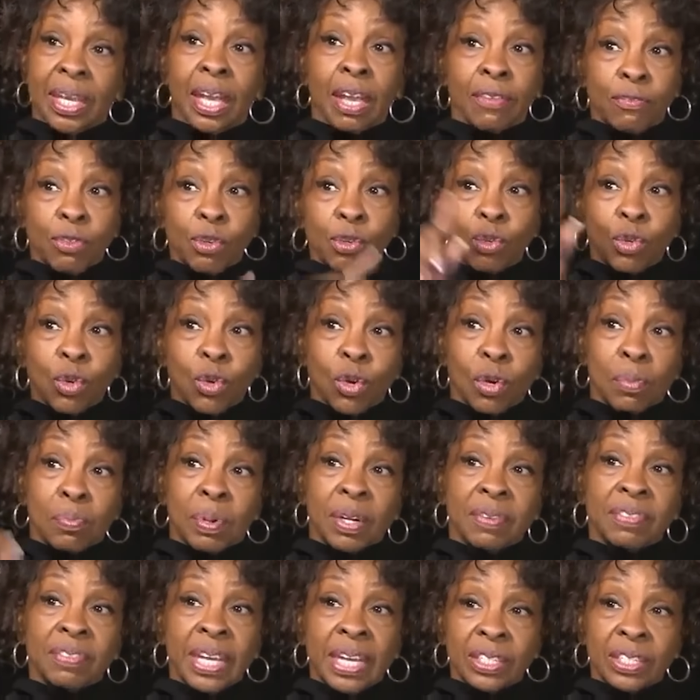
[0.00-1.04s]
Right. If
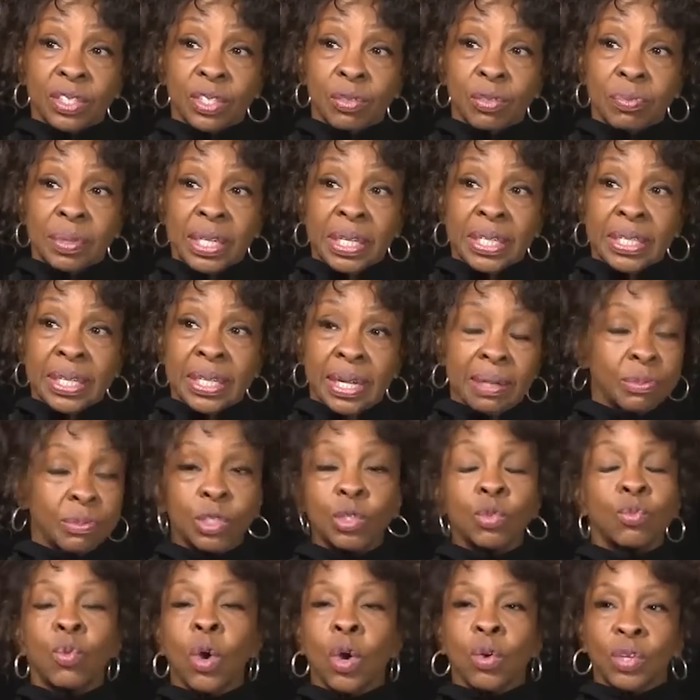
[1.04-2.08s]
you go above that too
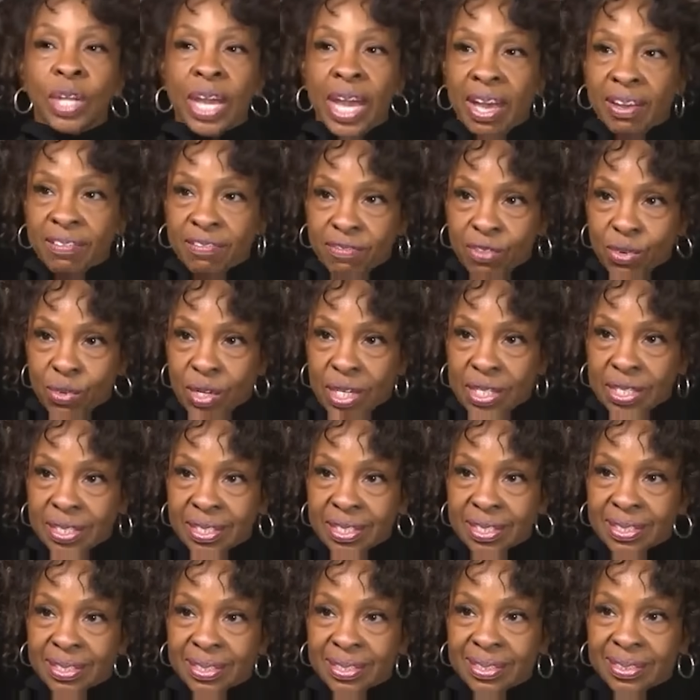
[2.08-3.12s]
many times, you won't have
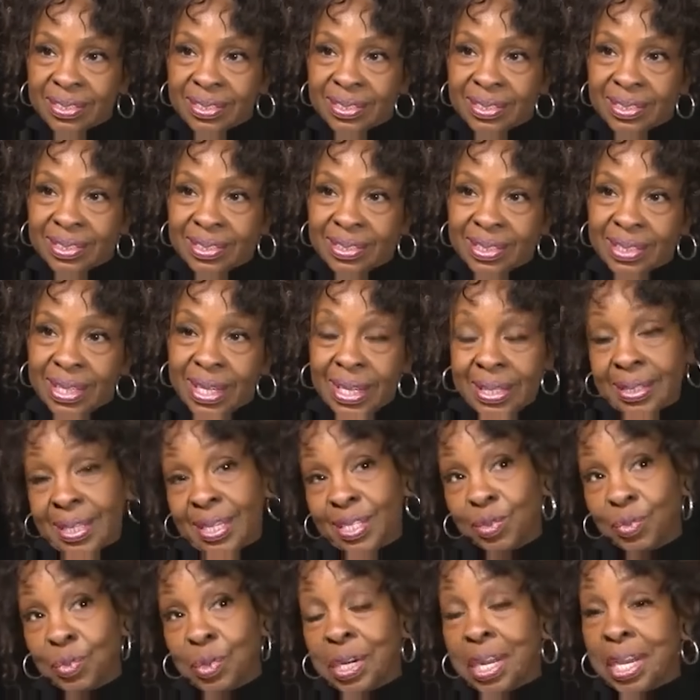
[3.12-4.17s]
voice. Right.
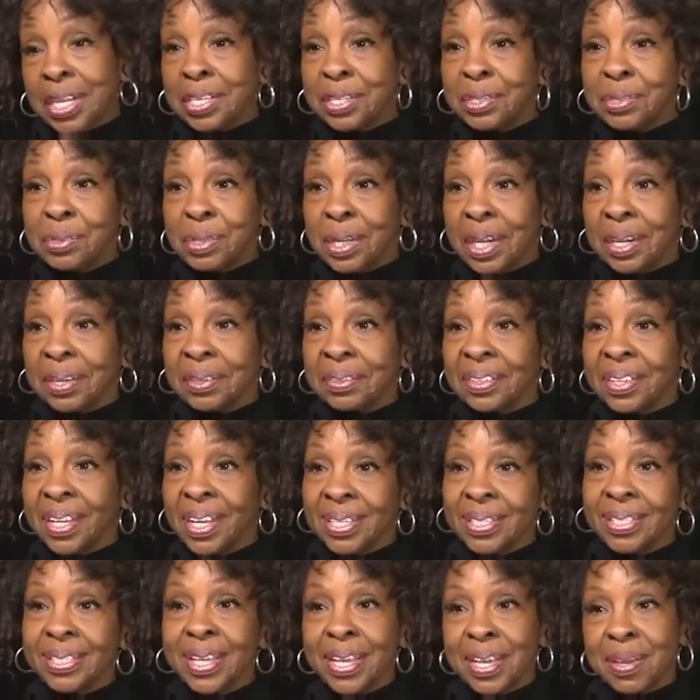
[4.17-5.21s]
And that's what I do now.
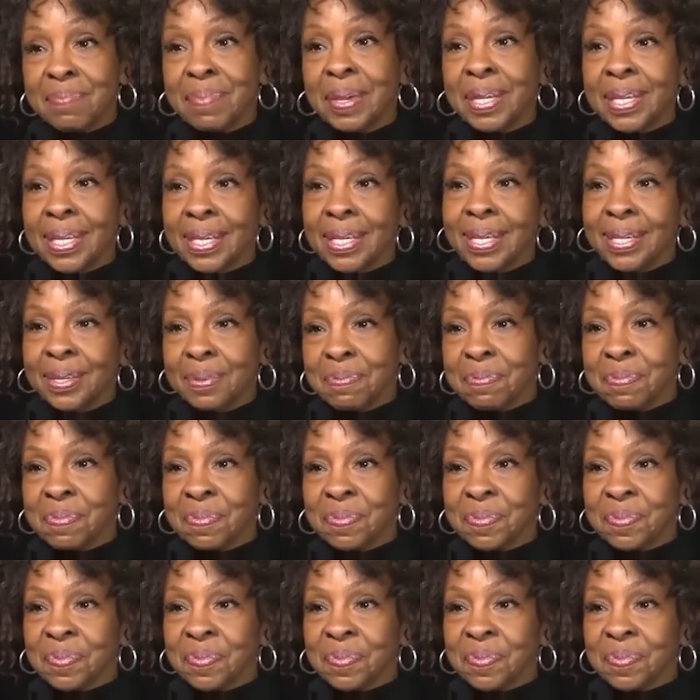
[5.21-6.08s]
I stay in my key.